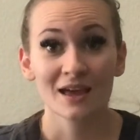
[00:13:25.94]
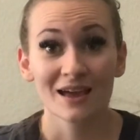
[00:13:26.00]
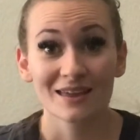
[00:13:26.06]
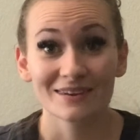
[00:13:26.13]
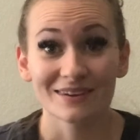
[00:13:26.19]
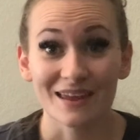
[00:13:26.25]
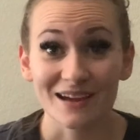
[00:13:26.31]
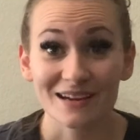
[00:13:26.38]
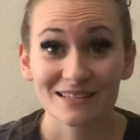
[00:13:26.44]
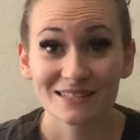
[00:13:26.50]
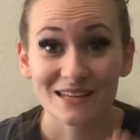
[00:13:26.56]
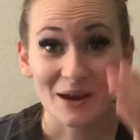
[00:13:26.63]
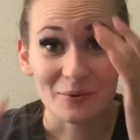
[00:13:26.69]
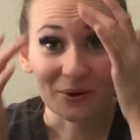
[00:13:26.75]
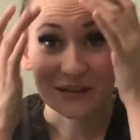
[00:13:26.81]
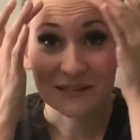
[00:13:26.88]
Next,
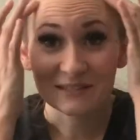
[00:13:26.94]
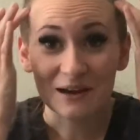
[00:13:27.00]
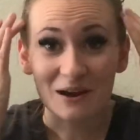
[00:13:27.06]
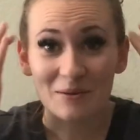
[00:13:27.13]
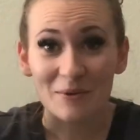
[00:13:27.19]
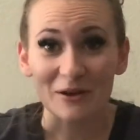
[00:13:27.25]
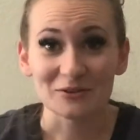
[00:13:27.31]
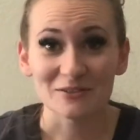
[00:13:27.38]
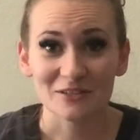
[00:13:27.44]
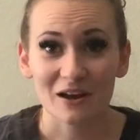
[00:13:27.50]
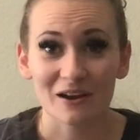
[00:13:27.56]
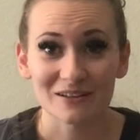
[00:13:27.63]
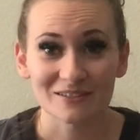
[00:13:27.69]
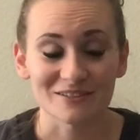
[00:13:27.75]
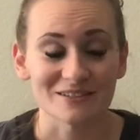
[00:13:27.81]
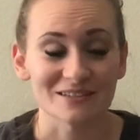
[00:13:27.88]
I want to talk about
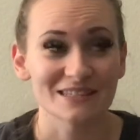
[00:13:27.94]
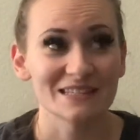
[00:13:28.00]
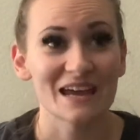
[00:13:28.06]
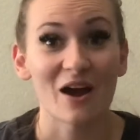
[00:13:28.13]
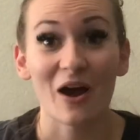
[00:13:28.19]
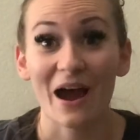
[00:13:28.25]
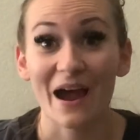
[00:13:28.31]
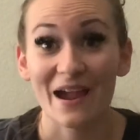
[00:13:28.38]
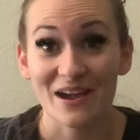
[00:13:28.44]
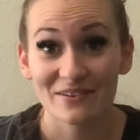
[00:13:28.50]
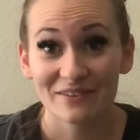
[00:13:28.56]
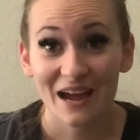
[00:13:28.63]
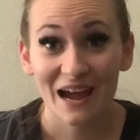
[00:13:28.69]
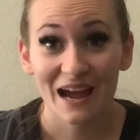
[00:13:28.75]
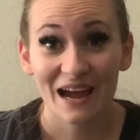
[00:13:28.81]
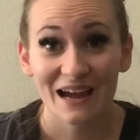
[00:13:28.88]
doctors. Now, I have
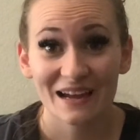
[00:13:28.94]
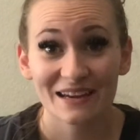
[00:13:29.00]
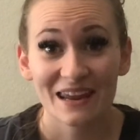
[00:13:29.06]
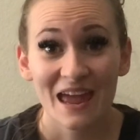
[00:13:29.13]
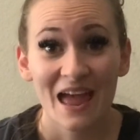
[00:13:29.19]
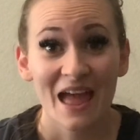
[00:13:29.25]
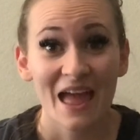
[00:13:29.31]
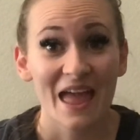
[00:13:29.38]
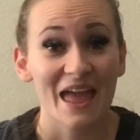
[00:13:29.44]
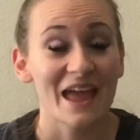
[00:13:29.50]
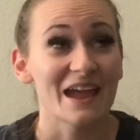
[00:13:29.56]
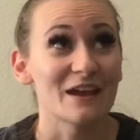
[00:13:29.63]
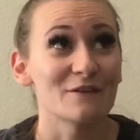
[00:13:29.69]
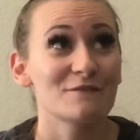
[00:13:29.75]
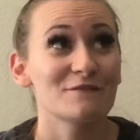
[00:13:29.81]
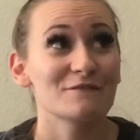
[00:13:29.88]
had
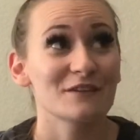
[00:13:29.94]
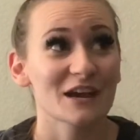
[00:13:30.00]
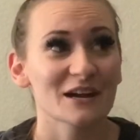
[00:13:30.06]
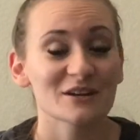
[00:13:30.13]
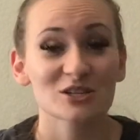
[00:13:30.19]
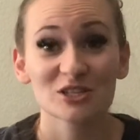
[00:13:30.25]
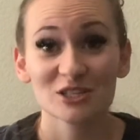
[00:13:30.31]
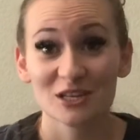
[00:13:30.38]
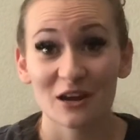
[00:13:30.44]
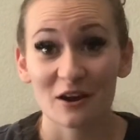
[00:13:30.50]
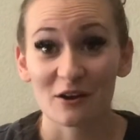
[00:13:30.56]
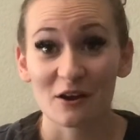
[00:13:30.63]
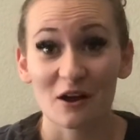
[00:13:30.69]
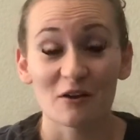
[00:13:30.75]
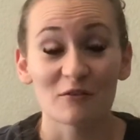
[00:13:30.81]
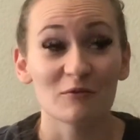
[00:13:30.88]
a fair share
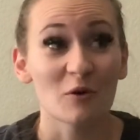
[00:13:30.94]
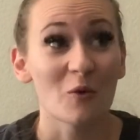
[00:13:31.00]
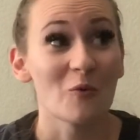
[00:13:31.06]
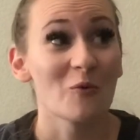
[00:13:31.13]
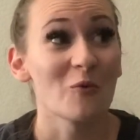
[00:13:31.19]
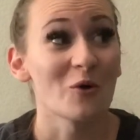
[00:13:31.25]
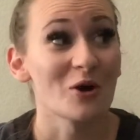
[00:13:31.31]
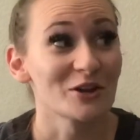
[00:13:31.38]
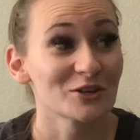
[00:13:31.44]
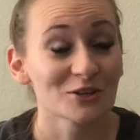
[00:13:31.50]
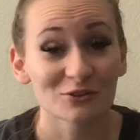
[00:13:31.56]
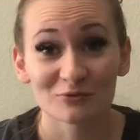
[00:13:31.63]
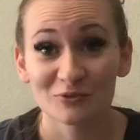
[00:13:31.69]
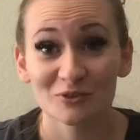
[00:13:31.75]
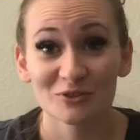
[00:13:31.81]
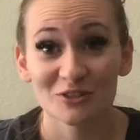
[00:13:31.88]
of
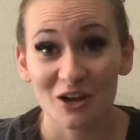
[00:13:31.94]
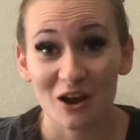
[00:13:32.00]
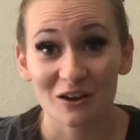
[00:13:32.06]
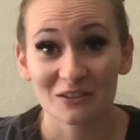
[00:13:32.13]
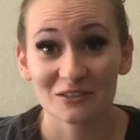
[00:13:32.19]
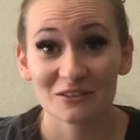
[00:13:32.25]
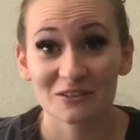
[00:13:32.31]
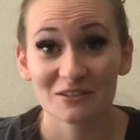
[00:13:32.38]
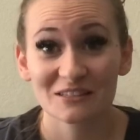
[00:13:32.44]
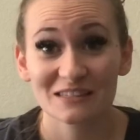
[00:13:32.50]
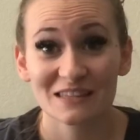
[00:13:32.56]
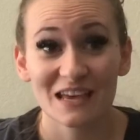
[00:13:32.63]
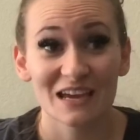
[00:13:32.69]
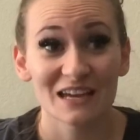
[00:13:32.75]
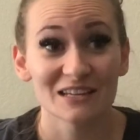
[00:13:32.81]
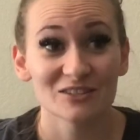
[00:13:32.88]
wonderful doctors
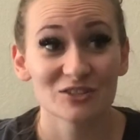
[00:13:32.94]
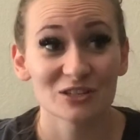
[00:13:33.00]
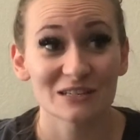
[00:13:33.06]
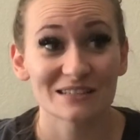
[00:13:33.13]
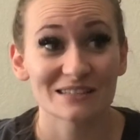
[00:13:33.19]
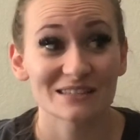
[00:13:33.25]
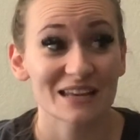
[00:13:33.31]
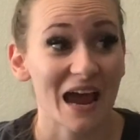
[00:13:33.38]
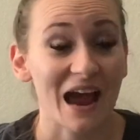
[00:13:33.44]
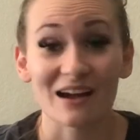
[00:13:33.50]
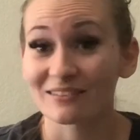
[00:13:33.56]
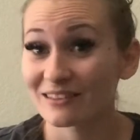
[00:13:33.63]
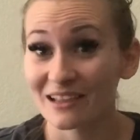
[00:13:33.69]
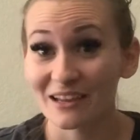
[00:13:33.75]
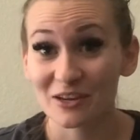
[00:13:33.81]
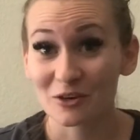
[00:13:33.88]
that just act
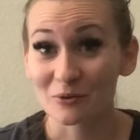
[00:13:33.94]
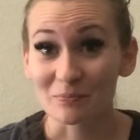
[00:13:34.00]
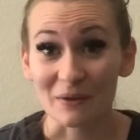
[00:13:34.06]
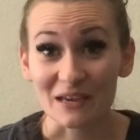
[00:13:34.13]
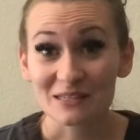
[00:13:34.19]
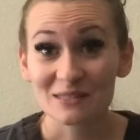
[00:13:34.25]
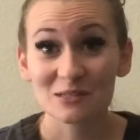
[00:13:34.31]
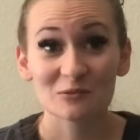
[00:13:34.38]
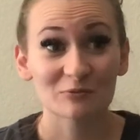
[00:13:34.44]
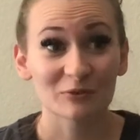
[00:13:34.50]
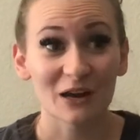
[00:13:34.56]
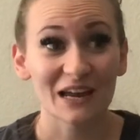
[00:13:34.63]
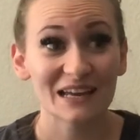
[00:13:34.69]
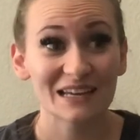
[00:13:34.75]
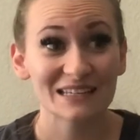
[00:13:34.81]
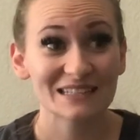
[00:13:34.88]
like your best
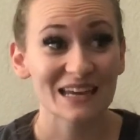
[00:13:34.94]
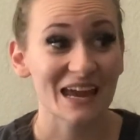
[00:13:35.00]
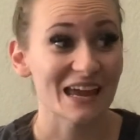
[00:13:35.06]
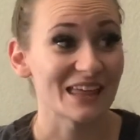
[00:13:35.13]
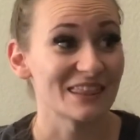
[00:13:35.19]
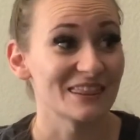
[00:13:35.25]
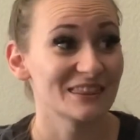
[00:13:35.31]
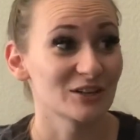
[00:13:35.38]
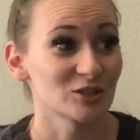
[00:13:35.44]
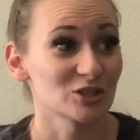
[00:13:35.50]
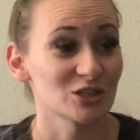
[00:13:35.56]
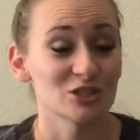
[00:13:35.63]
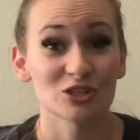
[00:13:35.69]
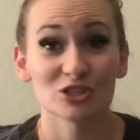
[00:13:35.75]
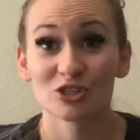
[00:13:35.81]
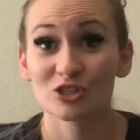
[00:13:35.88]
friend, and they're
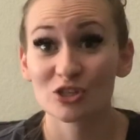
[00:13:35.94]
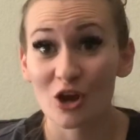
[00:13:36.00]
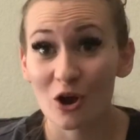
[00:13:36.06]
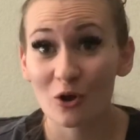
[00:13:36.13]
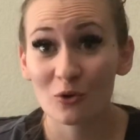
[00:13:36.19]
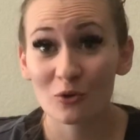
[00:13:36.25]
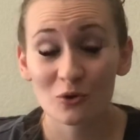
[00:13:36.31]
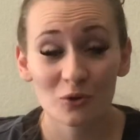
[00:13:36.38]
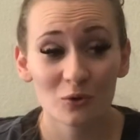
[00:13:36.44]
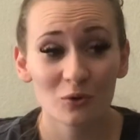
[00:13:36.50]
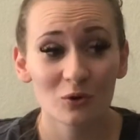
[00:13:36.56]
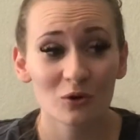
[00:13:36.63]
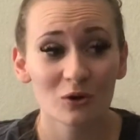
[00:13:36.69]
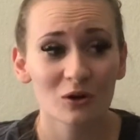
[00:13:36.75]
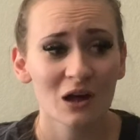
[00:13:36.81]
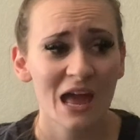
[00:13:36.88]
just so
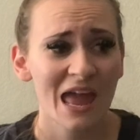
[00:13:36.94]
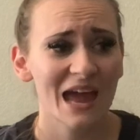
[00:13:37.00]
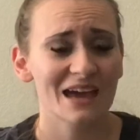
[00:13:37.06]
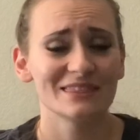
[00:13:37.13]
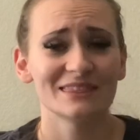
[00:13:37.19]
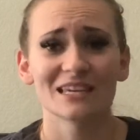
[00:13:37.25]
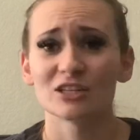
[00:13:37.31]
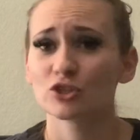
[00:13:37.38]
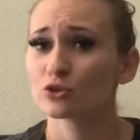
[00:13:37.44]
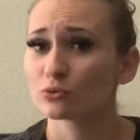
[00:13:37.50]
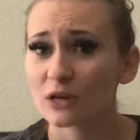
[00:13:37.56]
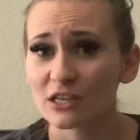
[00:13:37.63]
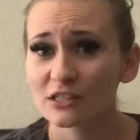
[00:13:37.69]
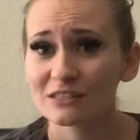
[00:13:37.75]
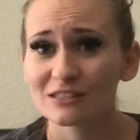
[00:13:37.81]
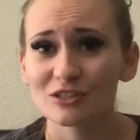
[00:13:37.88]
cool, and they
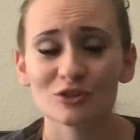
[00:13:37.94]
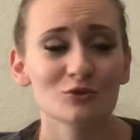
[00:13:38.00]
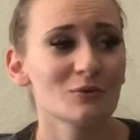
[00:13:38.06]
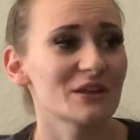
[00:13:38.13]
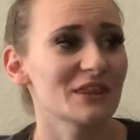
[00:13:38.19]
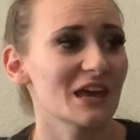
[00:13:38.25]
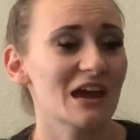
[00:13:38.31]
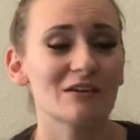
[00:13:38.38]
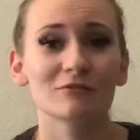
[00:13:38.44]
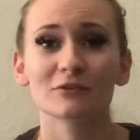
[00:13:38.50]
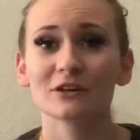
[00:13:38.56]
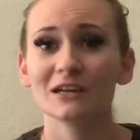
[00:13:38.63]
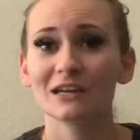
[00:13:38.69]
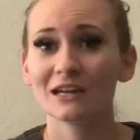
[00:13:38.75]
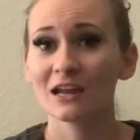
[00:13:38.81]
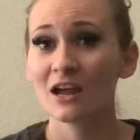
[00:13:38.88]
trust you with
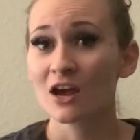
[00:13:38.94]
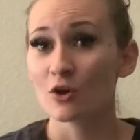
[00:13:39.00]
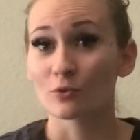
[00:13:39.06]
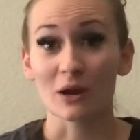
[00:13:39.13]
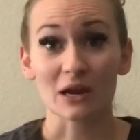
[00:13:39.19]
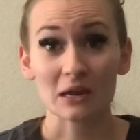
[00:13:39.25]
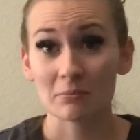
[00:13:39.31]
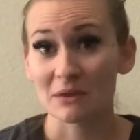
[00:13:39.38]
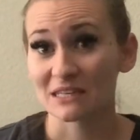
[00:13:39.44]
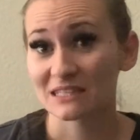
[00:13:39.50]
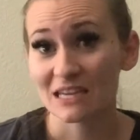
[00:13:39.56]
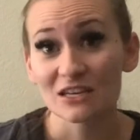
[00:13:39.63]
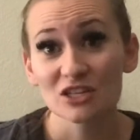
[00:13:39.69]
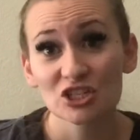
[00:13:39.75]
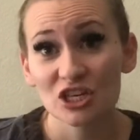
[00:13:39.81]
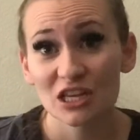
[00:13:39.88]
every
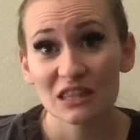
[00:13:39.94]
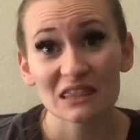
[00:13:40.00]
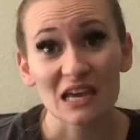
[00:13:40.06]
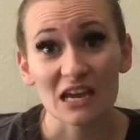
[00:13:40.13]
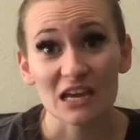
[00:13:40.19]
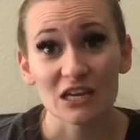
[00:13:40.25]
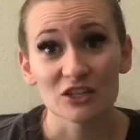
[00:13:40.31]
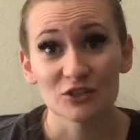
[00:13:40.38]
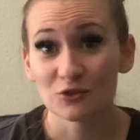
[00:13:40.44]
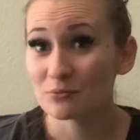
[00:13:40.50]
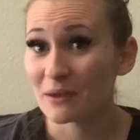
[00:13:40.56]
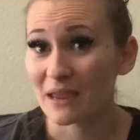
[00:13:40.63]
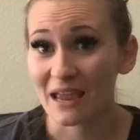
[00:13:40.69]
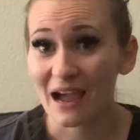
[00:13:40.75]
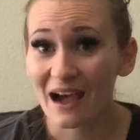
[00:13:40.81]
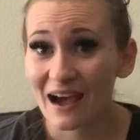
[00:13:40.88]
recommendation that you
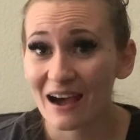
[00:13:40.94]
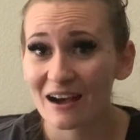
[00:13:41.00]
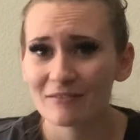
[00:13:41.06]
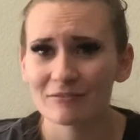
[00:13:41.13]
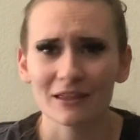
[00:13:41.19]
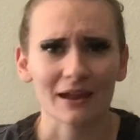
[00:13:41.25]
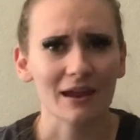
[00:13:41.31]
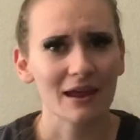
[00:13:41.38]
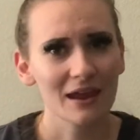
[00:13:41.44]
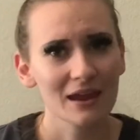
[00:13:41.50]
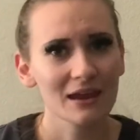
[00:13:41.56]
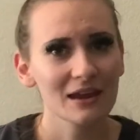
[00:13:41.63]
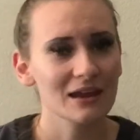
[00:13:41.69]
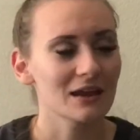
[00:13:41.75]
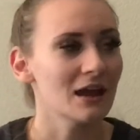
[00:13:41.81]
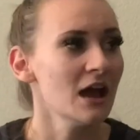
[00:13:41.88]
may have. Like,
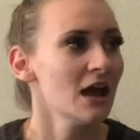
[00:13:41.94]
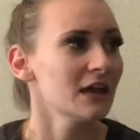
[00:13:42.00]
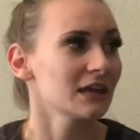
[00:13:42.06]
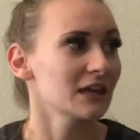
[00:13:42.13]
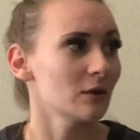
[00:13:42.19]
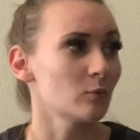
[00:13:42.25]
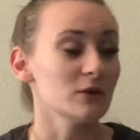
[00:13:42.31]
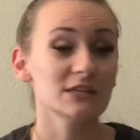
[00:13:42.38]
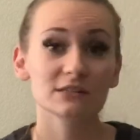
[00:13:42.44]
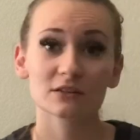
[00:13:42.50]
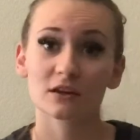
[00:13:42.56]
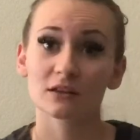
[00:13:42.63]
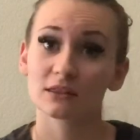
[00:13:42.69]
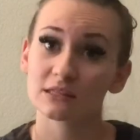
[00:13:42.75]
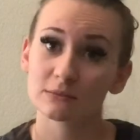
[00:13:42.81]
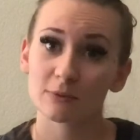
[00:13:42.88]
hey, can we
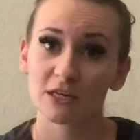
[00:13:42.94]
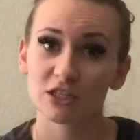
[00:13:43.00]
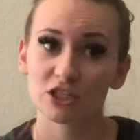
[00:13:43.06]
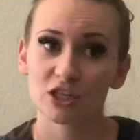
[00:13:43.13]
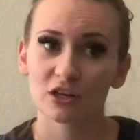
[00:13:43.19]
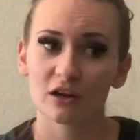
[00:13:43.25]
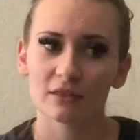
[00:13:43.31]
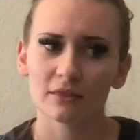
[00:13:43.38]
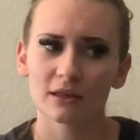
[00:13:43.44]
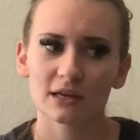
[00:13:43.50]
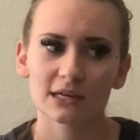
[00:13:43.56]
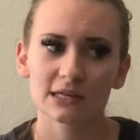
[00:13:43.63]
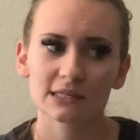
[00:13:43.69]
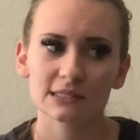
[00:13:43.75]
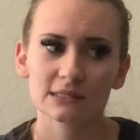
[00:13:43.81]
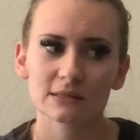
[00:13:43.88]
start this patient on
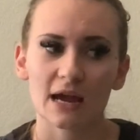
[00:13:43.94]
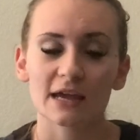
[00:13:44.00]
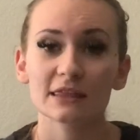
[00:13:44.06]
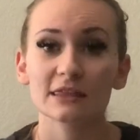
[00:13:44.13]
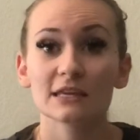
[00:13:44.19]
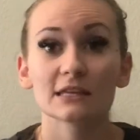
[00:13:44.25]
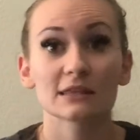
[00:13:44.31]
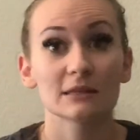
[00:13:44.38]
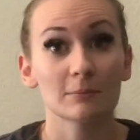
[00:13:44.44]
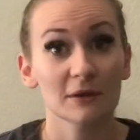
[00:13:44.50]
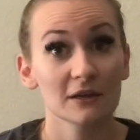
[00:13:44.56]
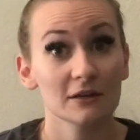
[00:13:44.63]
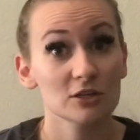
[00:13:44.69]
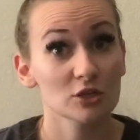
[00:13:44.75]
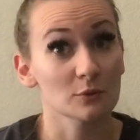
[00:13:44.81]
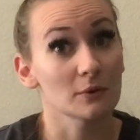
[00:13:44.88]
this? I think the
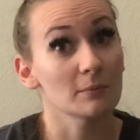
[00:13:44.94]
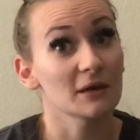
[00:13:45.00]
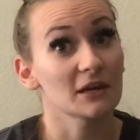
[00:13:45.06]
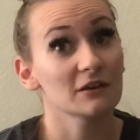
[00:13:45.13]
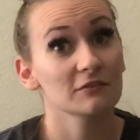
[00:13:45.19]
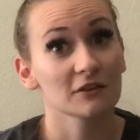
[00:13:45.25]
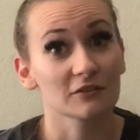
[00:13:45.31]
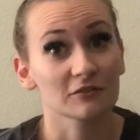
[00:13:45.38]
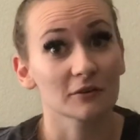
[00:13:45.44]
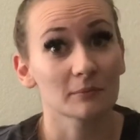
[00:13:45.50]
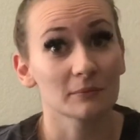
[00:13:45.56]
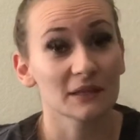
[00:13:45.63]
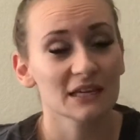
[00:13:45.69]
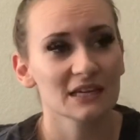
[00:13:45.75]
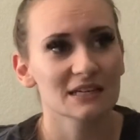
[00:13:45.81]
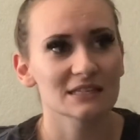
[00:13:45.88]
patient would benefit from
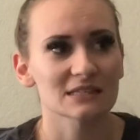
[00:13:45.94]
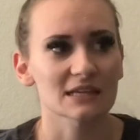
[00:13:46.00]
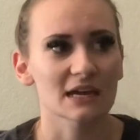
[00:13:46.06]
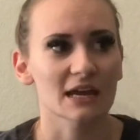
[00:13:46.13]
this.